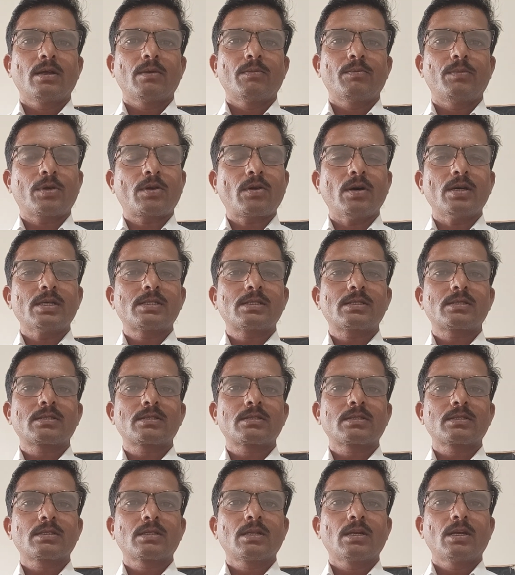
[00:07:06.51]

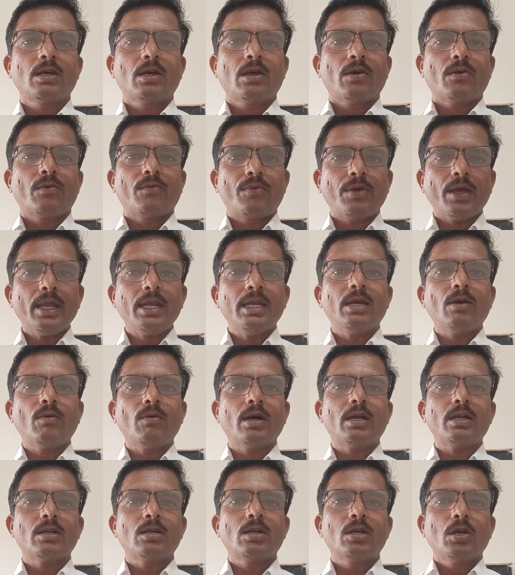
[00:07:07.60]
Because
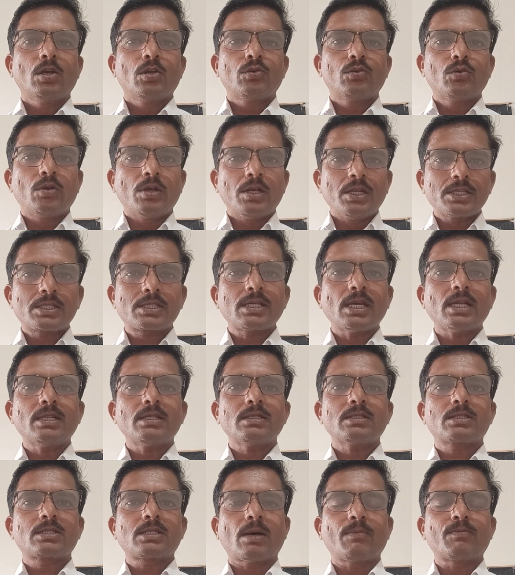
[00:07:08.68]
whenever you listen
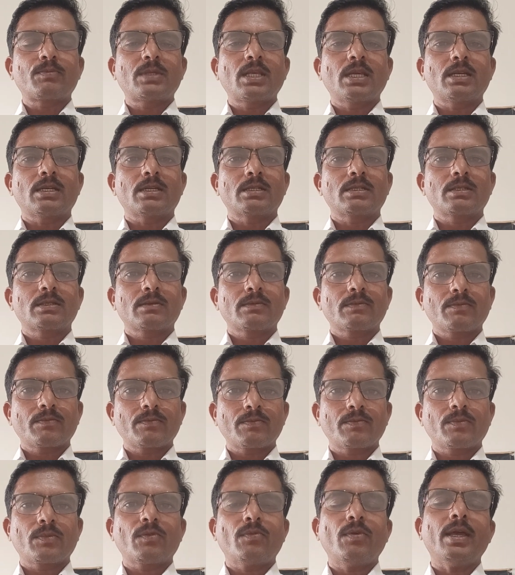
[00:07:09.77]
something
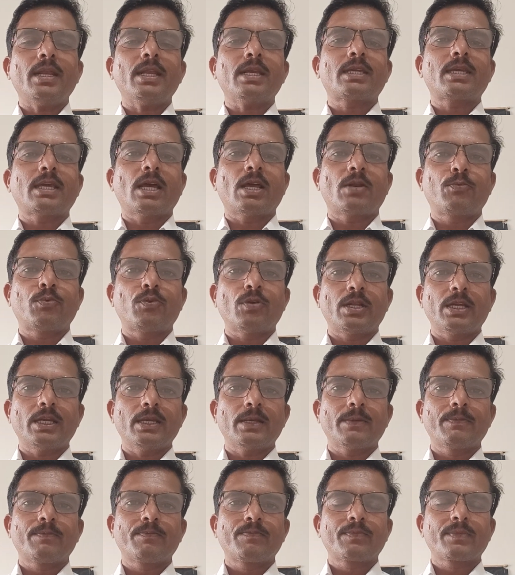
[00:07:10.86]
very carefully,
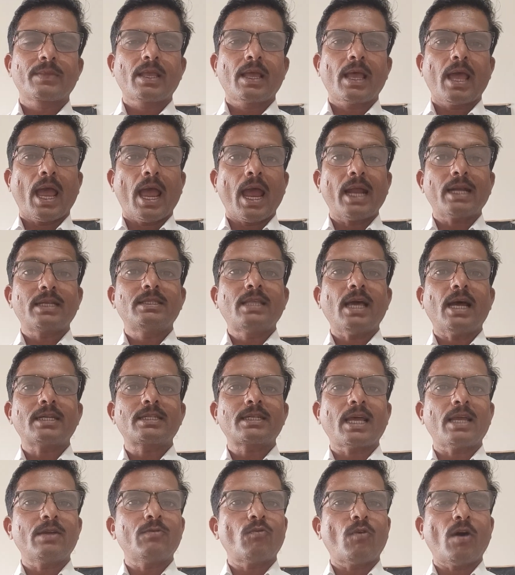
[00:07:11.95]
at that
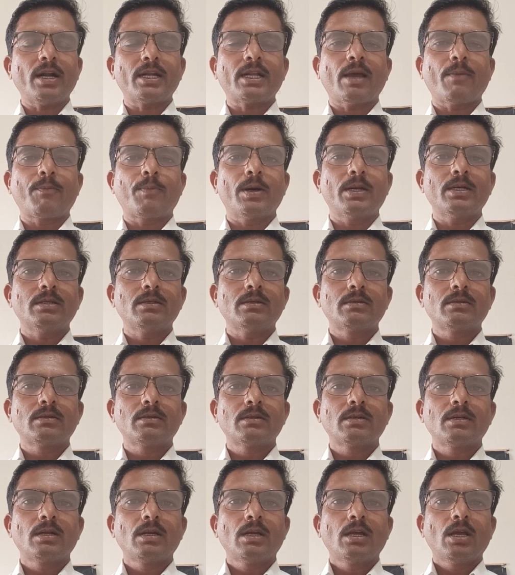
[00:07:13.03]
time what happen,
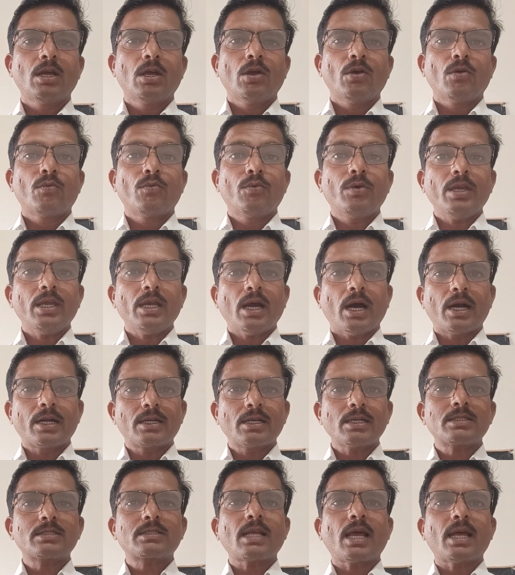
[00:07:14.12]
we
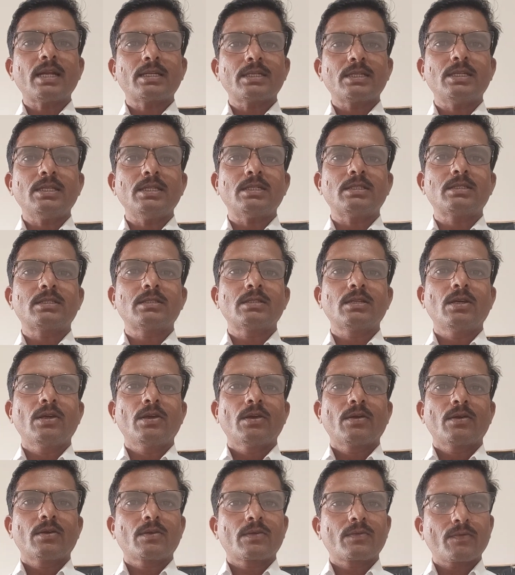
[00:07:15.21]
understand it
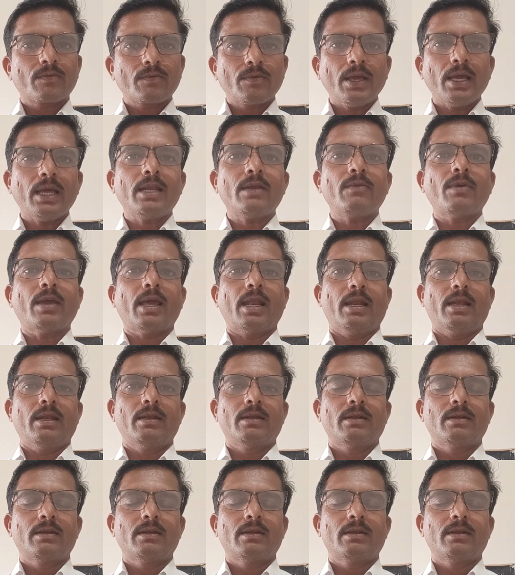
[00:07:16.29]
very well,